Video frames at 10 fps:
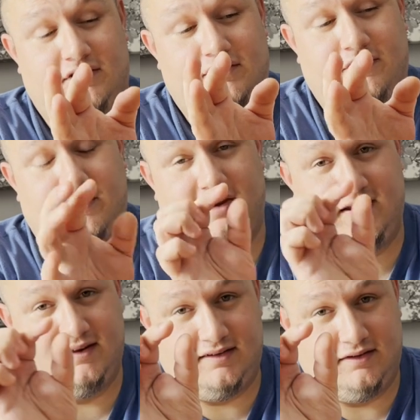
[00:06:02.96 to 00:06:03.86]
It's very
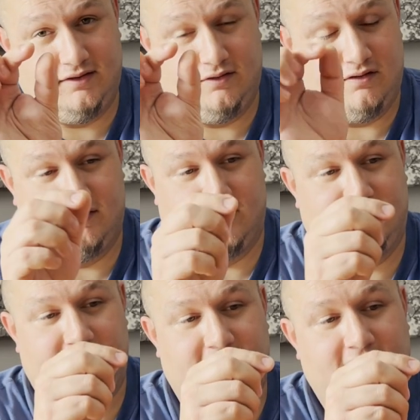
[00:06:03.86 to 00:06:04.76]
easy to because they're
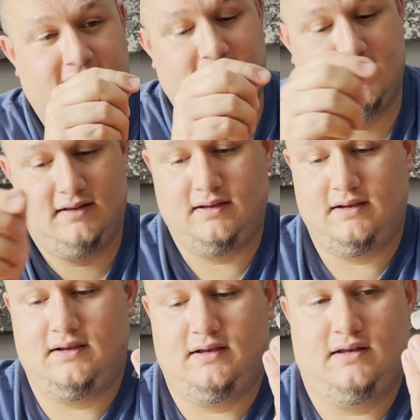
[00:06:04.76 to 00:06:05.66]
tiny.
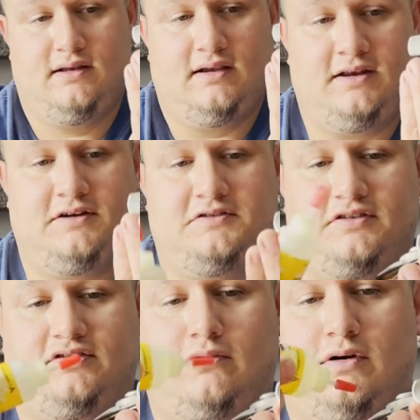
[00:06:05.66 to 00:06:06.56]
And you
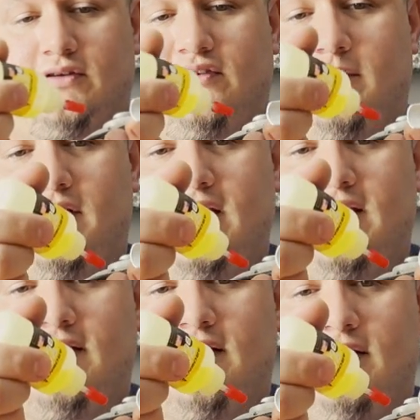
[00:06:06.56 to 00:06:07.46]
just squirt some of
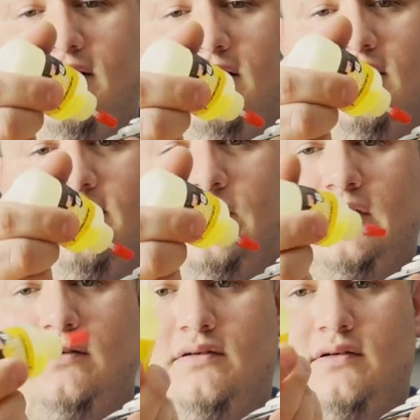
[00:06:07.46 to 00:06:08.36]
that
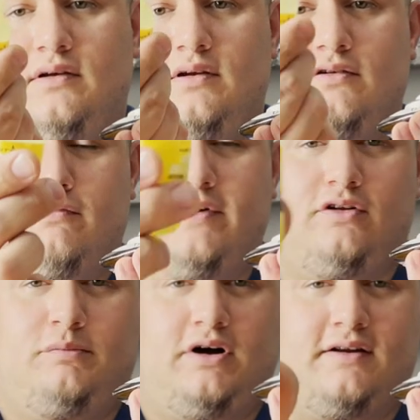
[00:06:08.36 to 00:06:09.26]

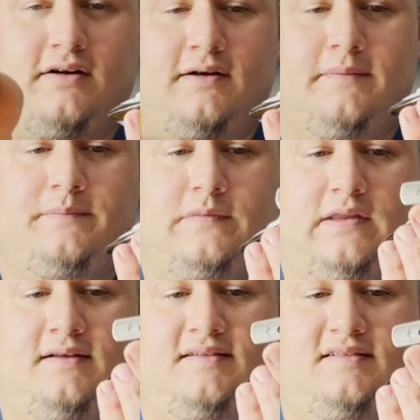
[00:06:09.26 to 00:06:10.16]
reel butter
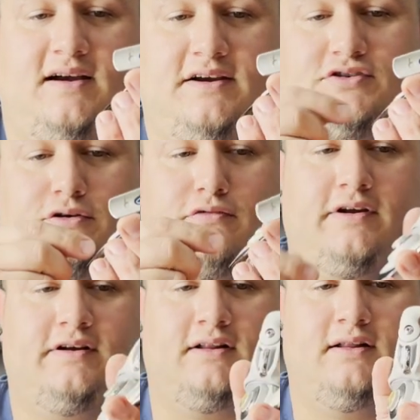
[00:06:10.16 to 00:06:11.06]
inside your
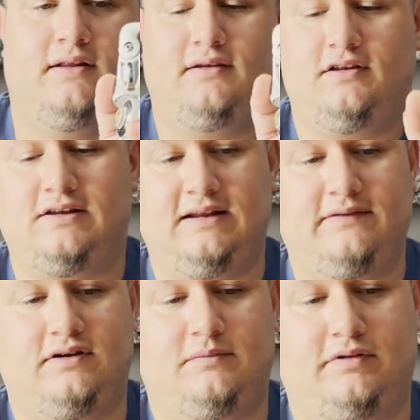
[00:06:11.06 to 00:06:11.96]
reel. You can
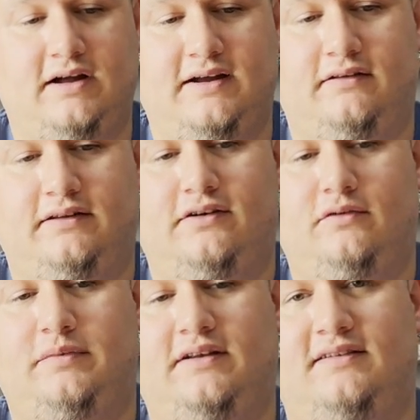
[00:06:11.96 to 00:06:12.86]
even apply a little
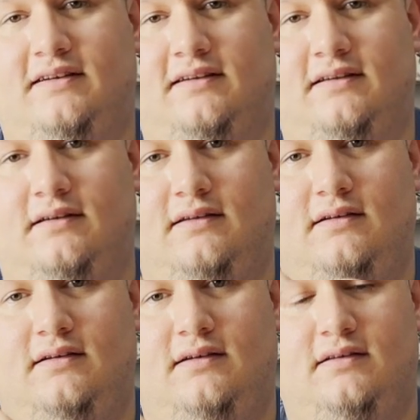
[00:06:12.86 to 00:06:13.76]
bit to
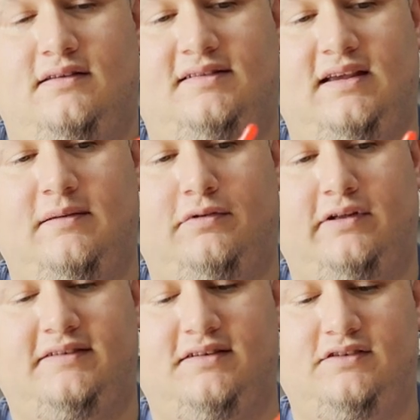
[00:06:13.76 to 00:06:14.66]
the same
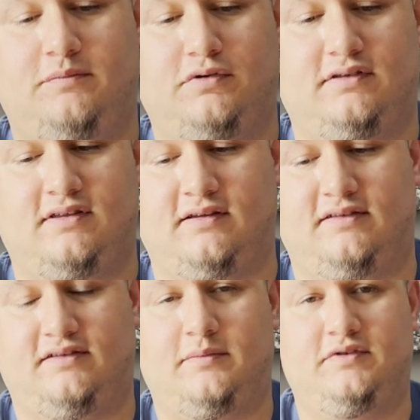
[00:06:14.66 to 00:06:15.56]
places you put the
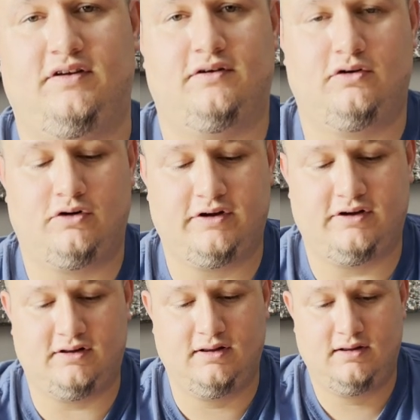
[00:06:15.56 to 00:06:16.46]
Sub-Zero oil,